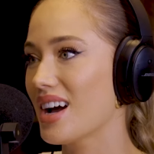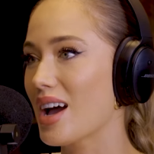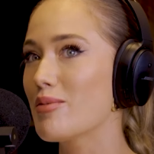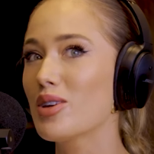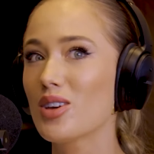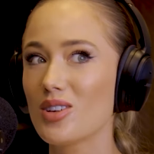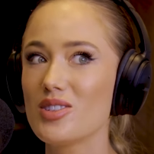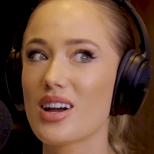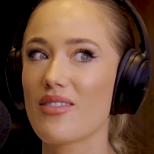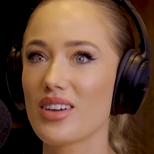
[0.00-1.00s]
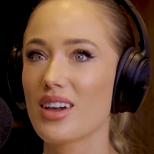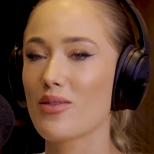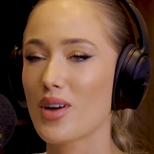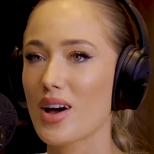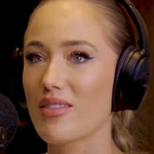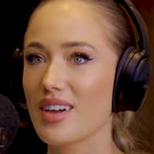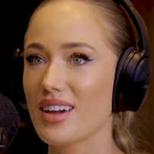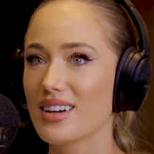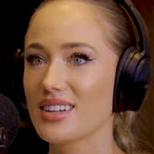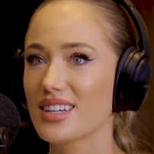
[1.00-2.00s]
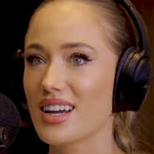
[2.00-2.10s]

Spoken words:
I'm a huge advocate for having